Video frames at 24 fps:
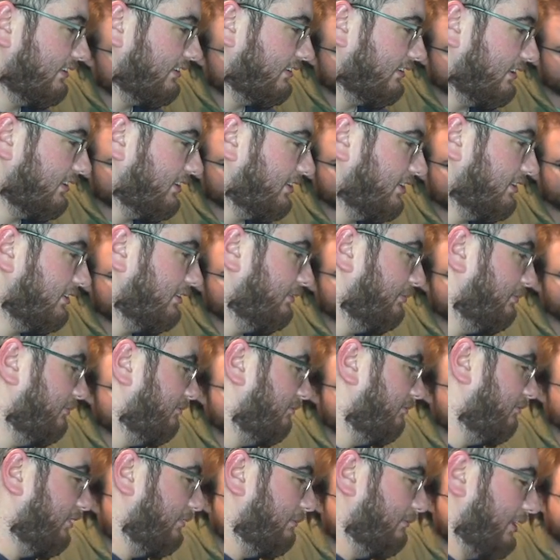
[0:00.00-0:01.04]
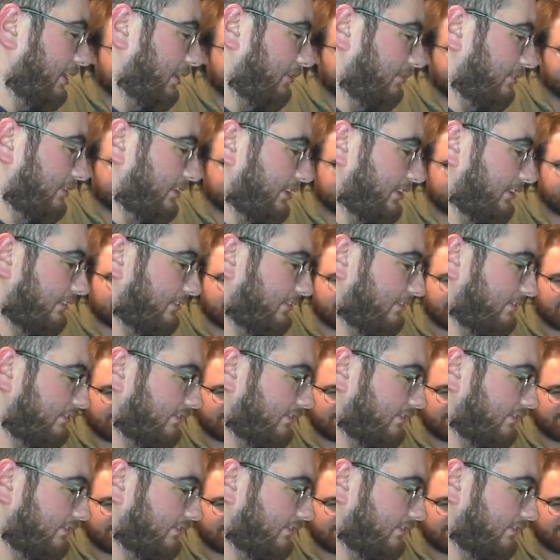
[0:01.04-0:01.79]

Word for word: Let's show them one by one.